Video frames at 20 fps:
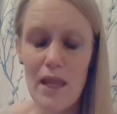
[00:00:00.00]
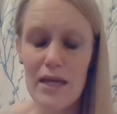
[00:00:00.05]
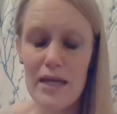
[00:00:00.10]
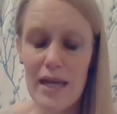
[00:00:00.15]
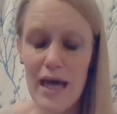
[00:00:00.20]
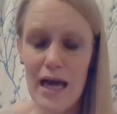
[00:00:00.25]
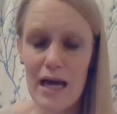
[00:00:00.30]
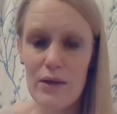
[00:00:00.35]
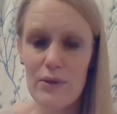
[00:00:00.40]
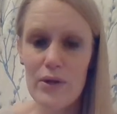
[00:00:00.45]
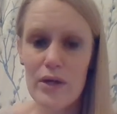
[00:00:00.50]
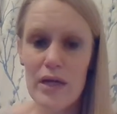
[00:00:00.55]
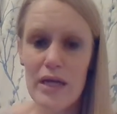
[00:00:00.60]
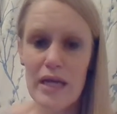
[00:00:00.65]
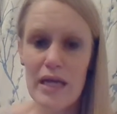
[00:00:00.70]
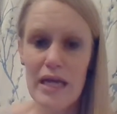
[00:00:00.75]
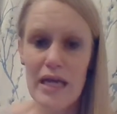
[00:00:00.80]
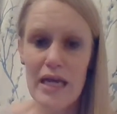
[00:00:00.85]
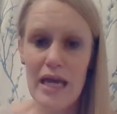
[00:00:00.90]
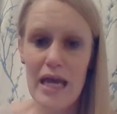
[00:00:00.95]
Now,
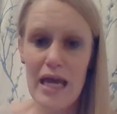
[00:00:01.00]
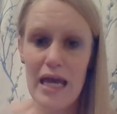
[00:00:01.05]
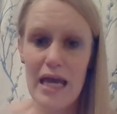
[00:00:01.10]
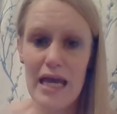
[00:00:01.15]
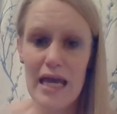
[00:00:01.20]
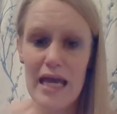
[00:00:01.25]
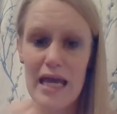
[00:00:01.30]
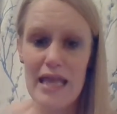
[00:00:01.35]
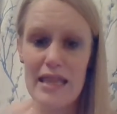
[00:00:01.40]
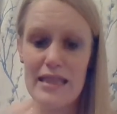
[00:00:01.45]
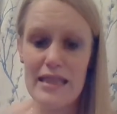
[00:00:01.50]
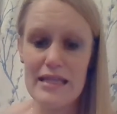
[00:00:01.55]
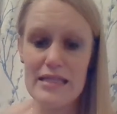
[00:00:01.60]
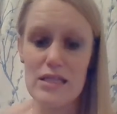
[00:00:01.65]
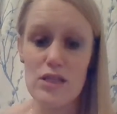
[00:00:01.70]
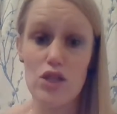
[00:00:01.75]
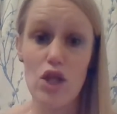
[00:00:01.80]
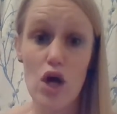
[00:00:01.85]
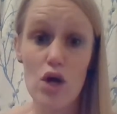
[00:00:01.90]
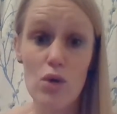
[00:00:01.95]
there's a
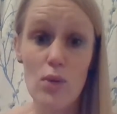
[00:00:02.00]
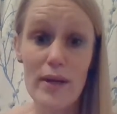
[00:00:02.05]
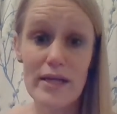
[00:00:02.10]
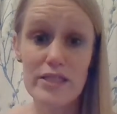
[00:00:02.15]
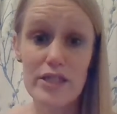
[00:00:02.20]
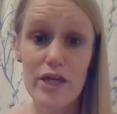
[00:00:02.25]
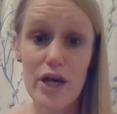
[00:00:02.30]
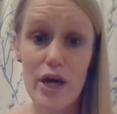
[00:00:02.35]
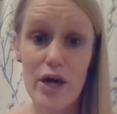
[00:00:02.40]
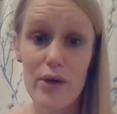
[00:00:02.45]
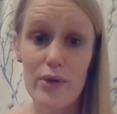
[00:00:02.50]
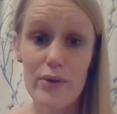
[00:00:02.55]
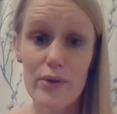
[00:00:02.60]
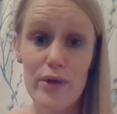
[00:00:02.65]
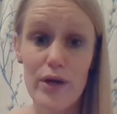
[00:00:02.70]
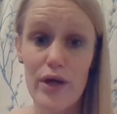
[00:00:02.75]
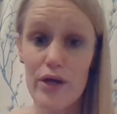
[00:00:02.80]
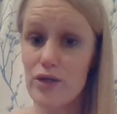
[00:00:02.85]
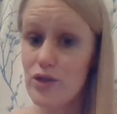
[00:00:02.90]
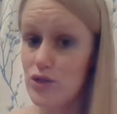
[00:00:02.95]
long way to go
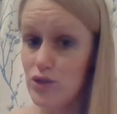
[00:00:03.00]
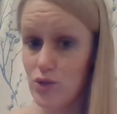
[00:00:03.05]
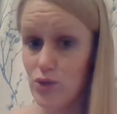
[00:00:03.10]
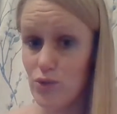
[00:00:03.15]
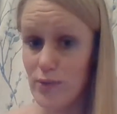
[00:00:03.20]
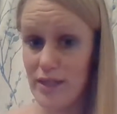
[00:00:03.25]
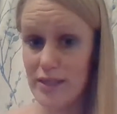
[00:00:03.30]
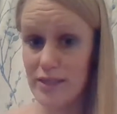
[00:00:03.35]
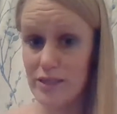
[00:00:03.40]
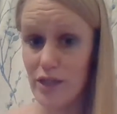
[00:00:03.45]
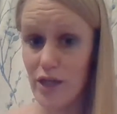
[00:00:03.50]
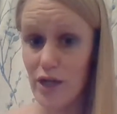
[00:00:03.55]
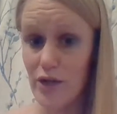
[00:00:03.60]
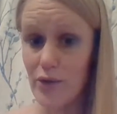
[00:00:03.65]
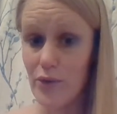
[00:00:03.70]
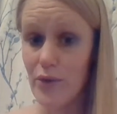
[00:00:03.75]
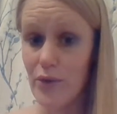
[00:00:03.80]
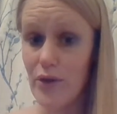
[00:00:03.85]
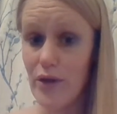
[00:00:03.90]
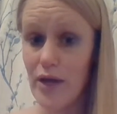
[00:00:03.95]
and a short way to go,
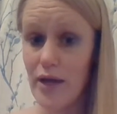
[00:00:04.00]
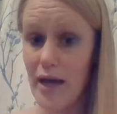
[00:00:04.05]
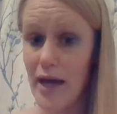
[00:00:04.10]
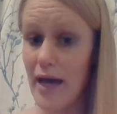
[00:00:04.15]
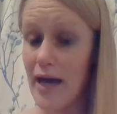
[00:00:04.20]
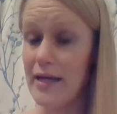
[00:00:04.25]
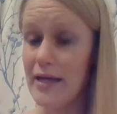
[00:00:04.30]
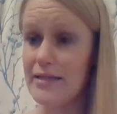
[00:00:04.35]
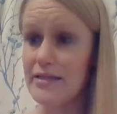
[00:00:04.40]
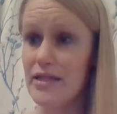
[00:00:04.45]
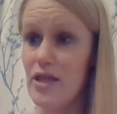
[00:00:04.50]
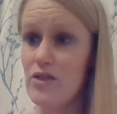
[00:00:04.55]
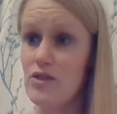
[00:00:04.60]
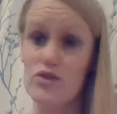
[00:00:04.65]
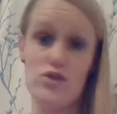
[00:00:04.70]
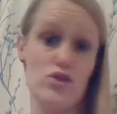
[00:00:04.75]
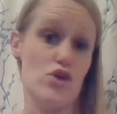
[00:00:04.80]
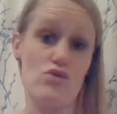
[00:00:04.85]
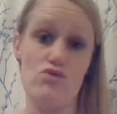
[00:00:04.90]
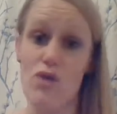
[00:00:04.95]
and there's
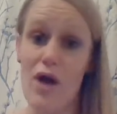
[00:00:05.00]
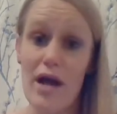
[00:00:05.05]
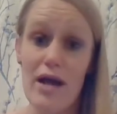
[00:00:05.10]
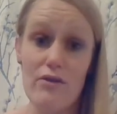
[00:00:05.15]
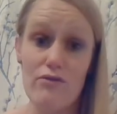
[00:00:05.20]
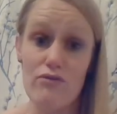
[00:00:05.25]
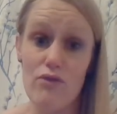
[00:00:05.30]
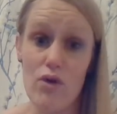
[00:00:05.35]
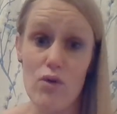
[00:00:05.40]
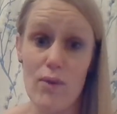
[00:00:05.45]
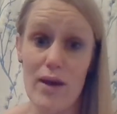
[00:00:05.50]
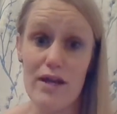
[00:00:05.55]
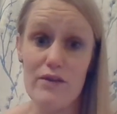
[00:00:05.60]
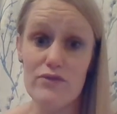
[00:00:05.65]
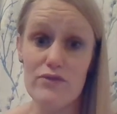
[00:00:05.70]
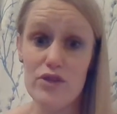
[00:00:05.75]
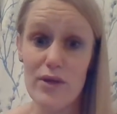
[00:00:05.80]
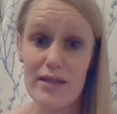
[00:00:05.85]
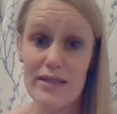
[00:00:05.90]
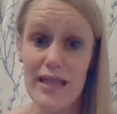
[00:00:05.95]
right and wrong way of
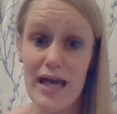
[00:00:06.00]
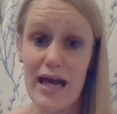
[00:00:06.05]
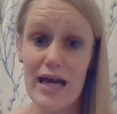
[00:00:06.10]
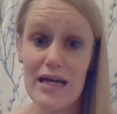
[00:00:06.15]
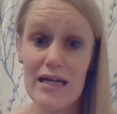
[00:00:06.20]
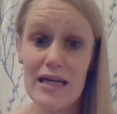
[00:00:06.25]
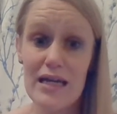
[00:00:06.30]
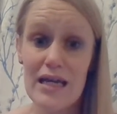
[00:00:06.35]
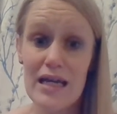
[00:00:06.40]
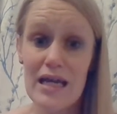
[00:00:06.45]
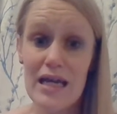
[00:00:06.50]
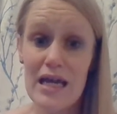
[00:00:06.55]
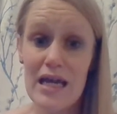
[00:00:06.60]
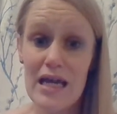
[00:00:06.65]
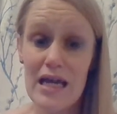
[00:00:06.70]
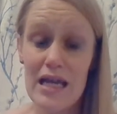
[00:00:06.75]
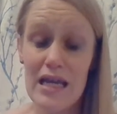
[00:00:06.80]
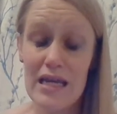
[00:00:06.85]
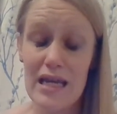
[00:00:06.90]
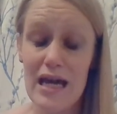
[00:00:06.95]
doing that.
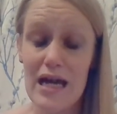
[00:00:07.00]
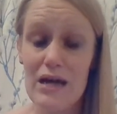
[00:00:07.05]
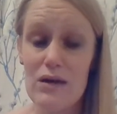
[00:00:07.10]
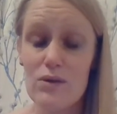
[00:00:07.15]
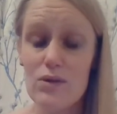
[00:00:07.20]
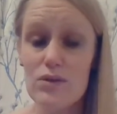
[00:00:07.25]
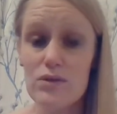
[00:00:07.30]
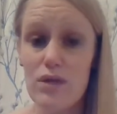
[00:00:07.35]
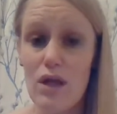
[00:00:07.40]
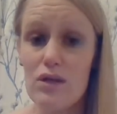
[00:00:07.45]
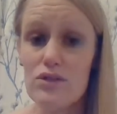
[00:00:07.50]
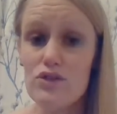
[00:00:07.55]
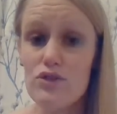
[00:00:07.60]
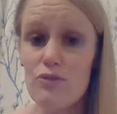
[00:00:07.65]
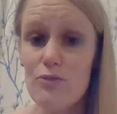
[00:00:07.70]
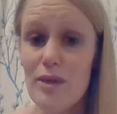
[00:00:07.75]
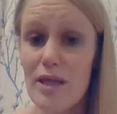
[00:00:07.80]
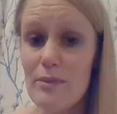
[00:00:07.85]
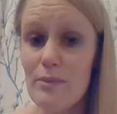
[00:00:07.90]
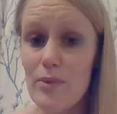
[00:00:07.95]
Now, lots of
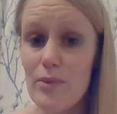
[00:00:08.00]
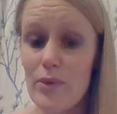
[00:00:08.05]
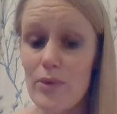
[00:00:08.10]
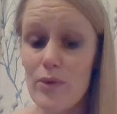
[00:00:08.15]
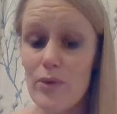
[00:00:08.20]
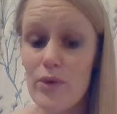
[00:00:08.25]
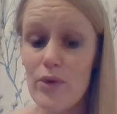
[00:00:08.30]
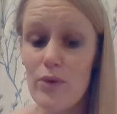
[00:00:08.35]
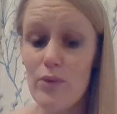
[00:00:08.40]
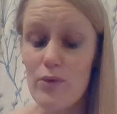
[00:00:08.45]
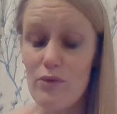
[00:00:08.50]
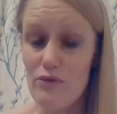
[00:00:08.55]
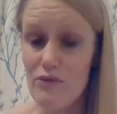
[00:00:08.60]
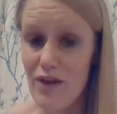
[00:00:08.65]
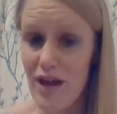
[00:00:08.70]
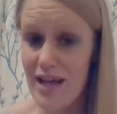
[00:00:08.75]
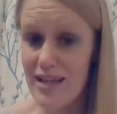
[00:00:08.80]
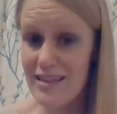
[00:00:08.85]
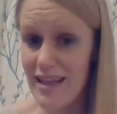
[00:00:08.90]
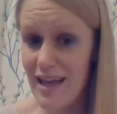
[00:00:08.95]
people will
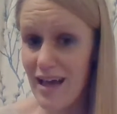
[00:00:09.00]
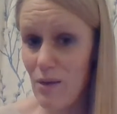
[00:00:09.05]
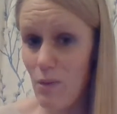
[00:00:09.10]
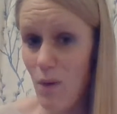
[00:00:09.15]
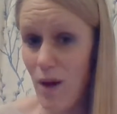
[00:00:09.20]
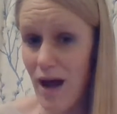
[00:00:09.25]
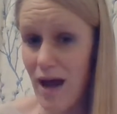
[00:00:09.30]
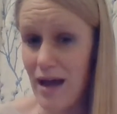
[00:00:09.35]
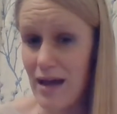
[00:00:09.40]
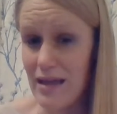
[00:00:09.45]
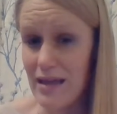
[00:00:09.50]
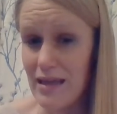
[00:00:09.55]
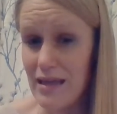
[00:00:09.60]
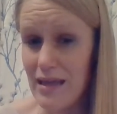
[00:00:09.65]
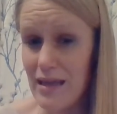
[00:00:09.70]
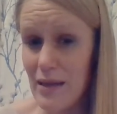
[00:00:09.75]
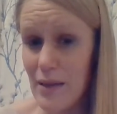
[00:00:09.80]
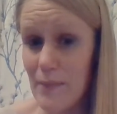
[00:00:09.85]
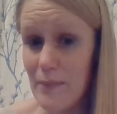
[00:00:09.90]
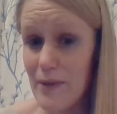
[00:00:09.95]
find their why
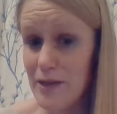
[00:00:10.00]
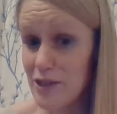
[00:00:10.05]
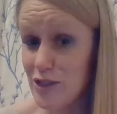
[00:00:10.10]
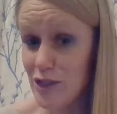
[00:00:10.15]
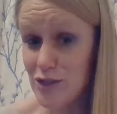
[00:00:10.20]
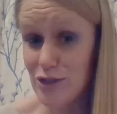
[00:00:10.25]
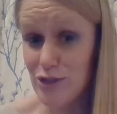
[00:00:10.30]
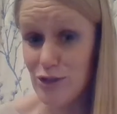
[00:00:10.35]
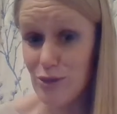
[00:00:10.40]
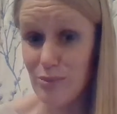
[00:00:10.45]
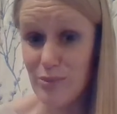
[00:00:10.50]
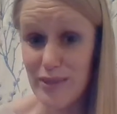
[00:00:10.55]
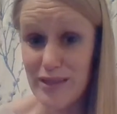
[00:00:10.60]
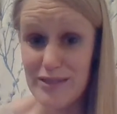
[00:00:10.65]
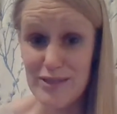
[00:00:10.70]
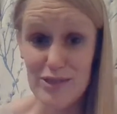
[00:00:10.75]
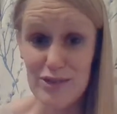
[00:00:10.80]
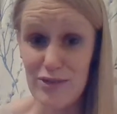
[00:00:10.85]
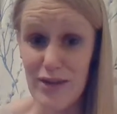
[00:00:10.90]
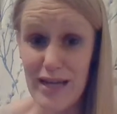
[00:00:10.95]
by just jumping
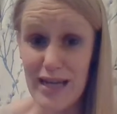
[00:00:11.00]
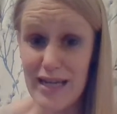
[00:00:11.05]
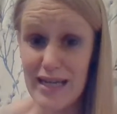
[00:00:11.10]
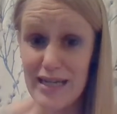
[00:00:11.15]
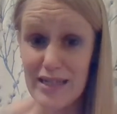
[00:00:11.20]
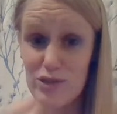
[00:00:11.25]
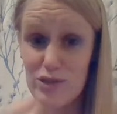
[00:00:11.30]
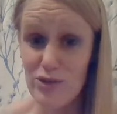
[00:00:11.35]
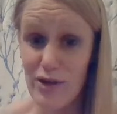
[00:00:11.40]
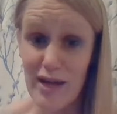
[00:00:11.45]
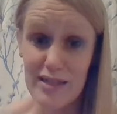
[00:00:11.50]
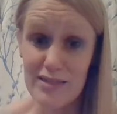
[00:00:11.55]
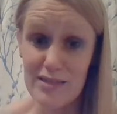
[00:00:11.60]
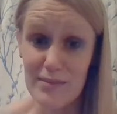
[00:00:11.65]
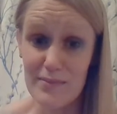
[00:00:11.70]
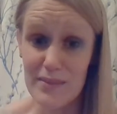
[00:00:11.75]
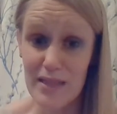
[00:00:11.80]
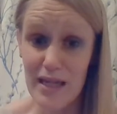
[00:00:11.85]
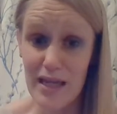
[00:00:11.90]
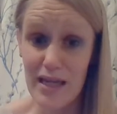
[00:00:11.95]
straight in and trying
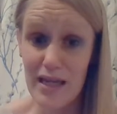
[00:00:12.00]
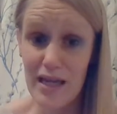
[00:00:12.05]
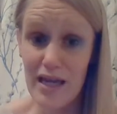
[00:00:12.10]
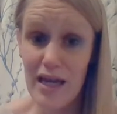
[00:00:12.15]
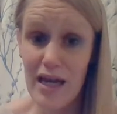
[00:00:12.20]
something.